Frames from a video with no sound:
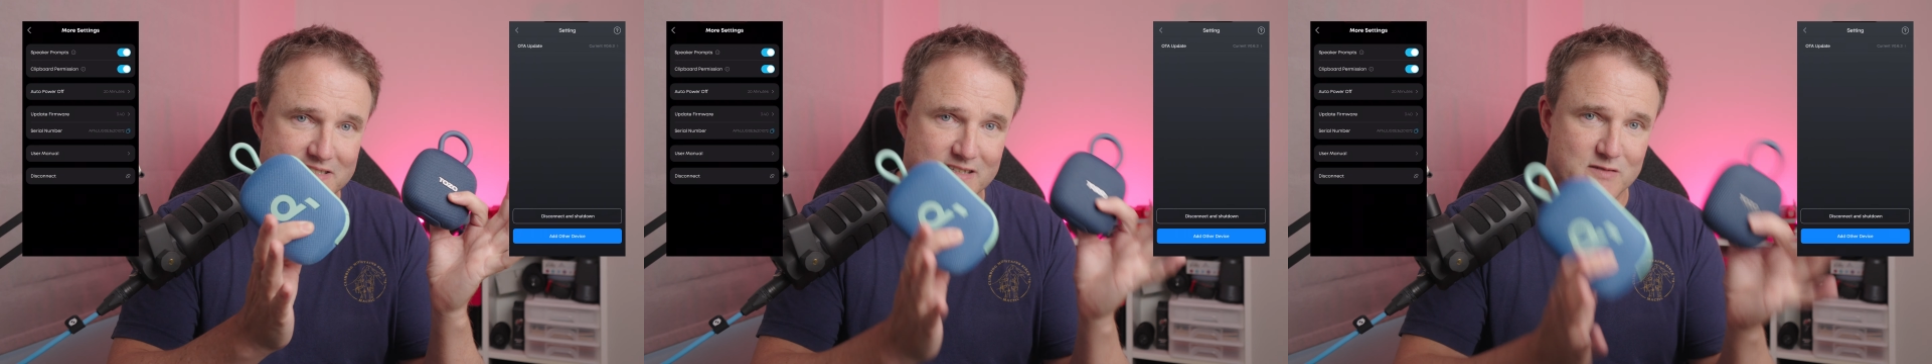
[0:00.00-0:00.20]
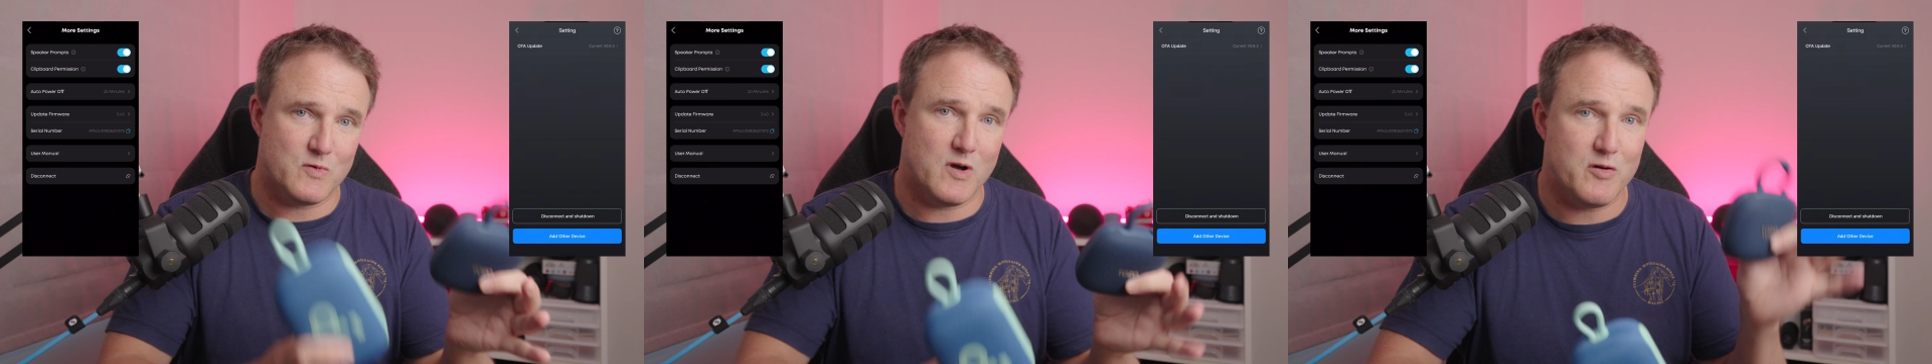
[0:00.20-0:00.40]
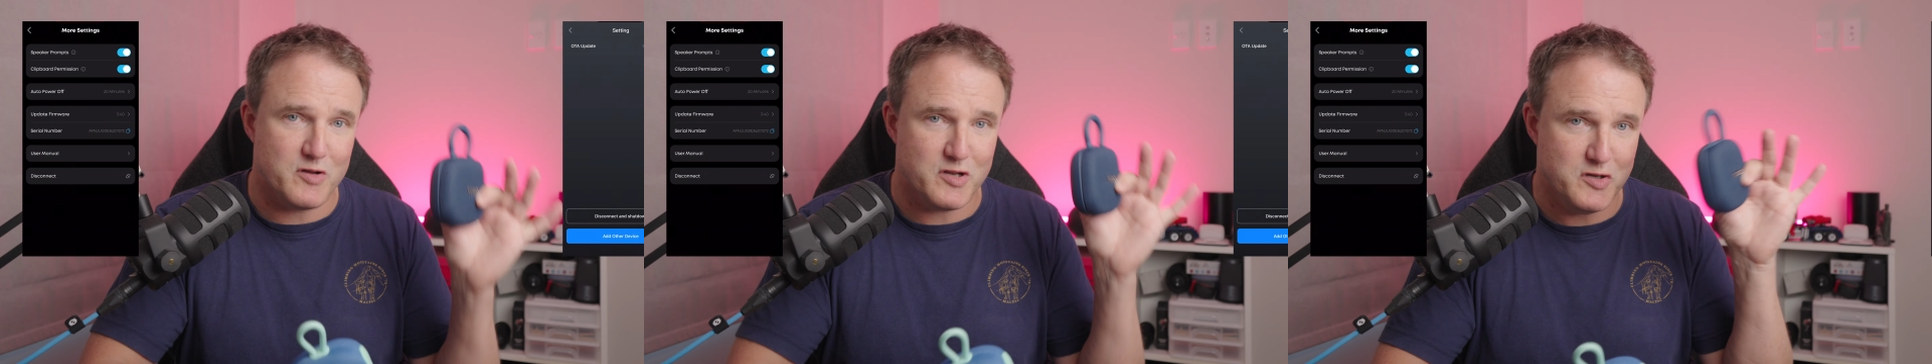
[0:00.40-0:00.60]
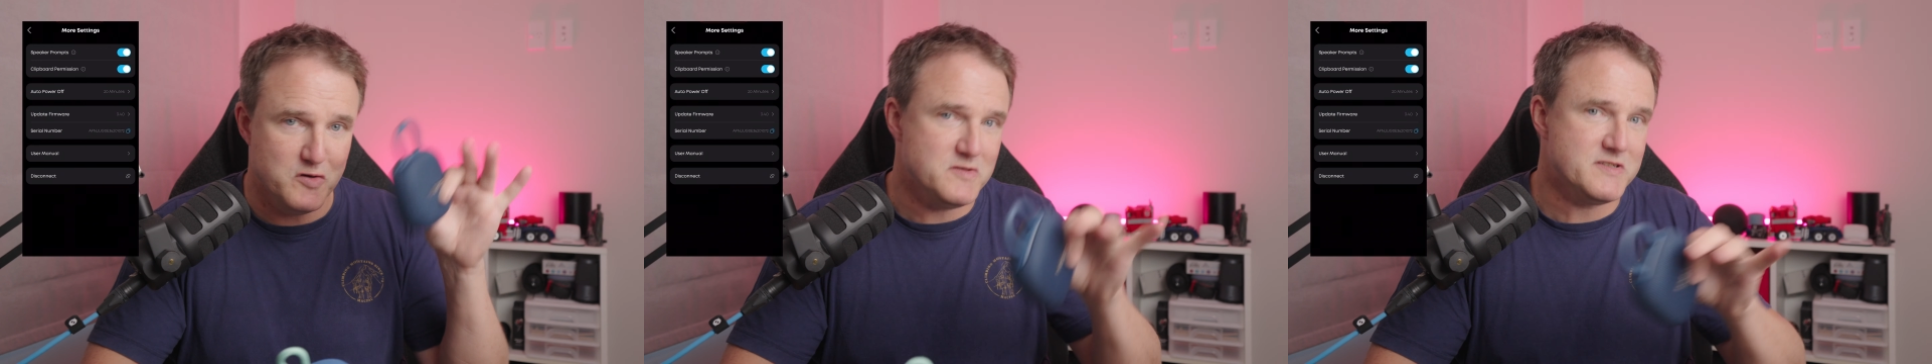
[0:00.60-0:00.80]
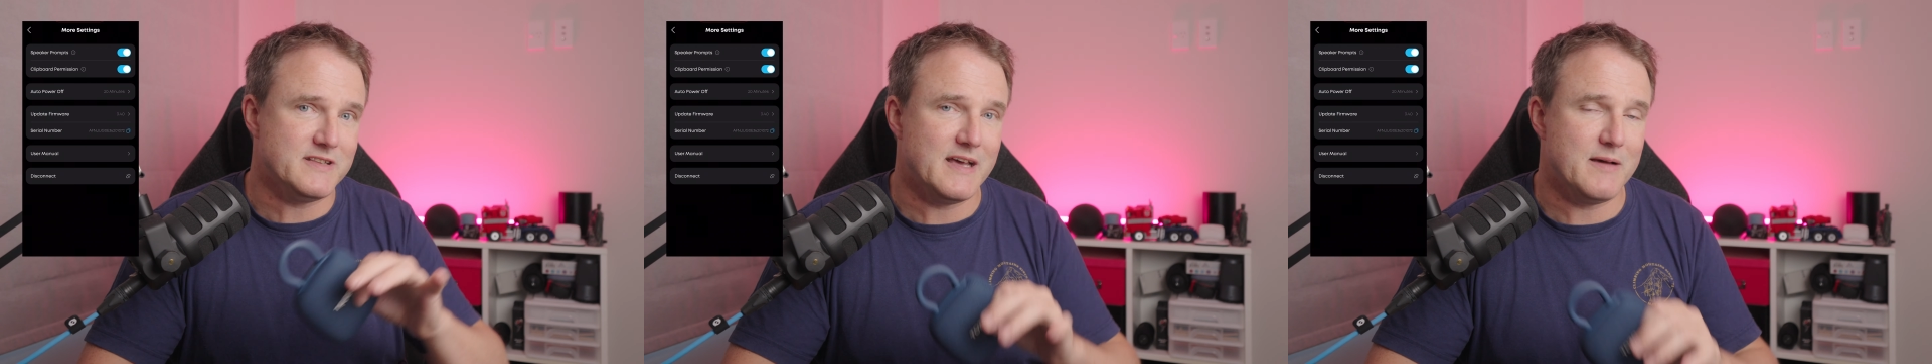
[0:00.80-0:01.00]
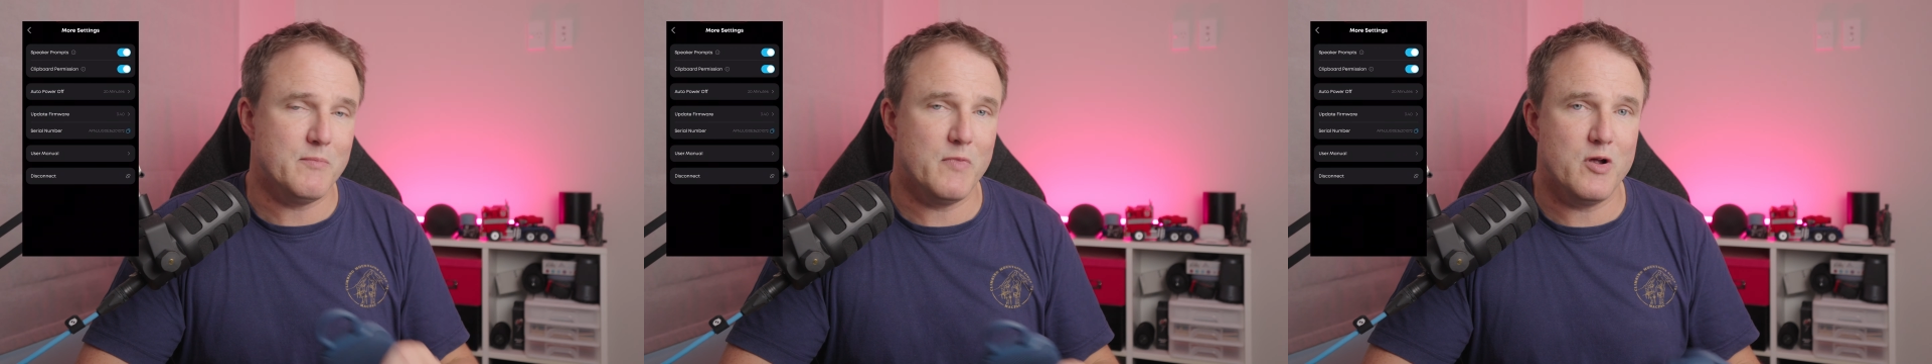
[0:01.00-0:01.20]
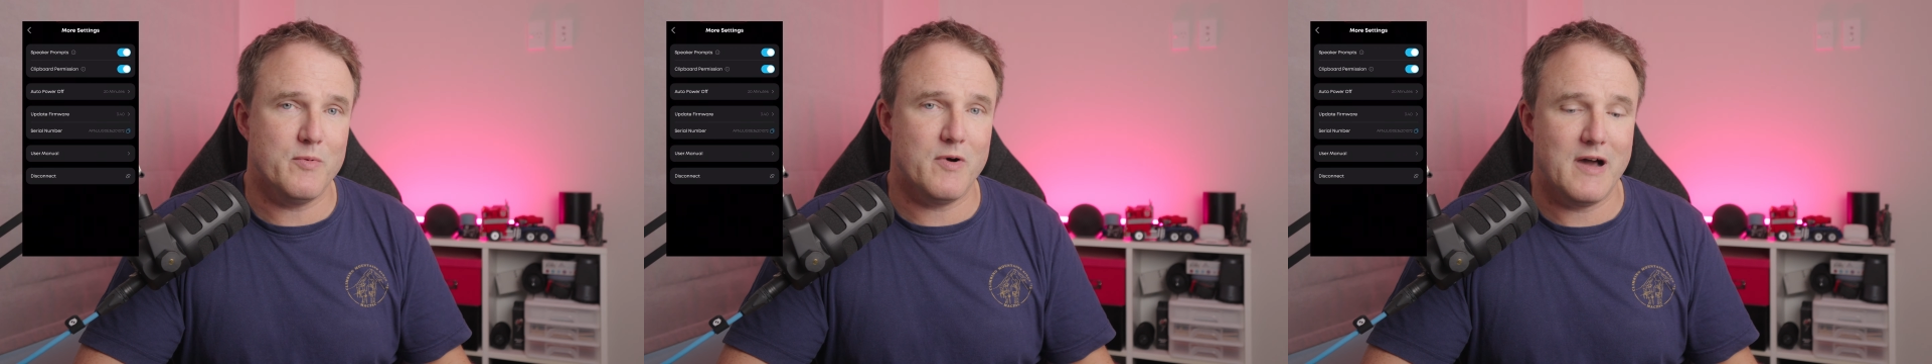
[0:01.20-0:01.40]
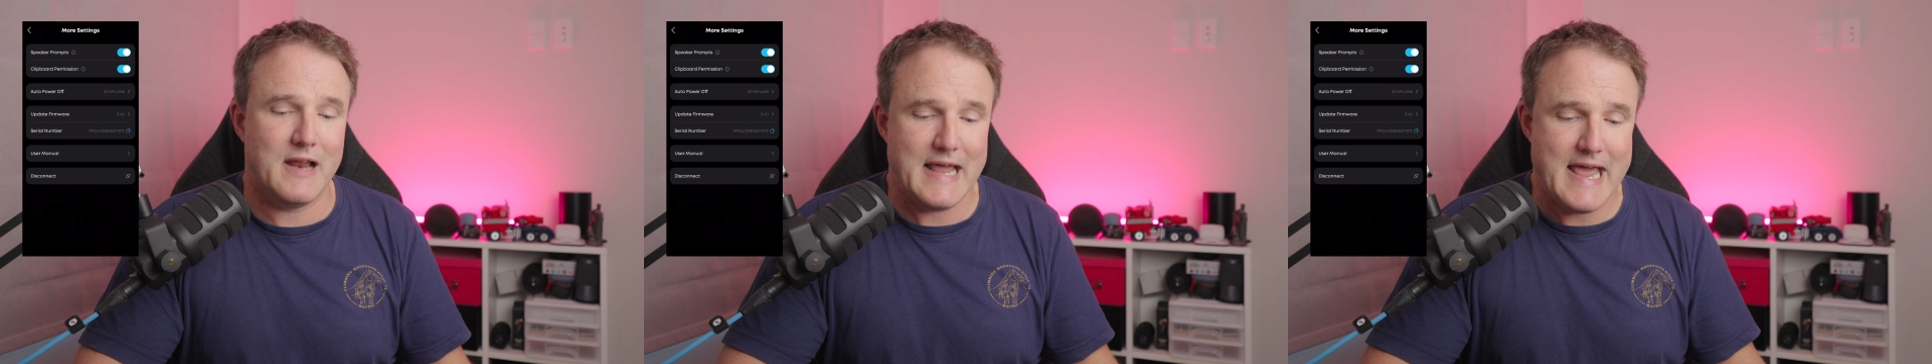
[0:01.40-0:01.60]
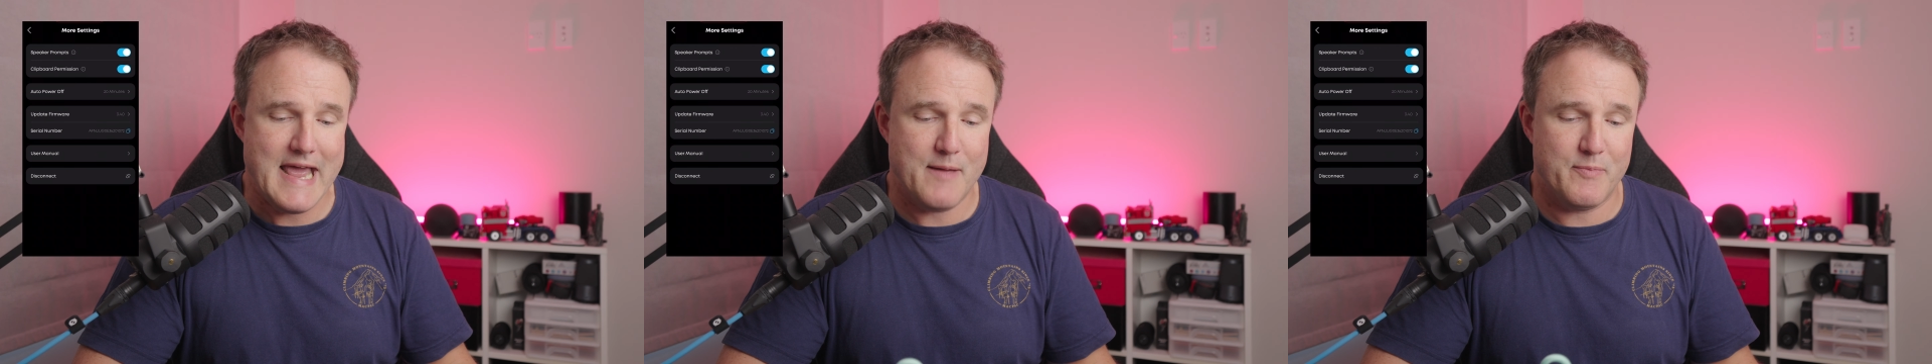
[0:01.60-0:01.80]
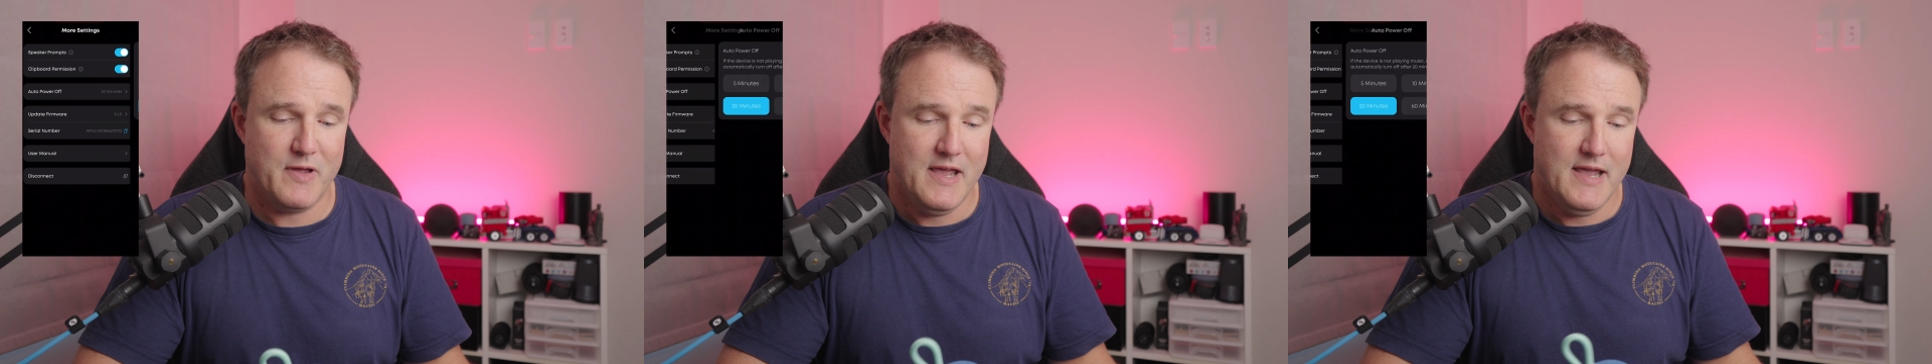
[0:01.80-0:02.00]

as well using that mobile app,